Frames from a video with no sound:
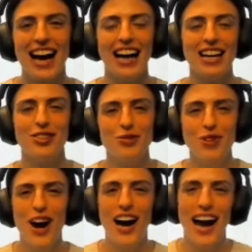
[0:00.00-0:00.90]
I do
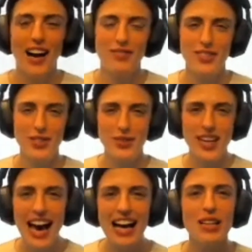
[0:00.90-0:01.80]
not have to
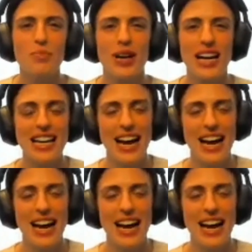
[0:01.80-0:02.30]
calibrate.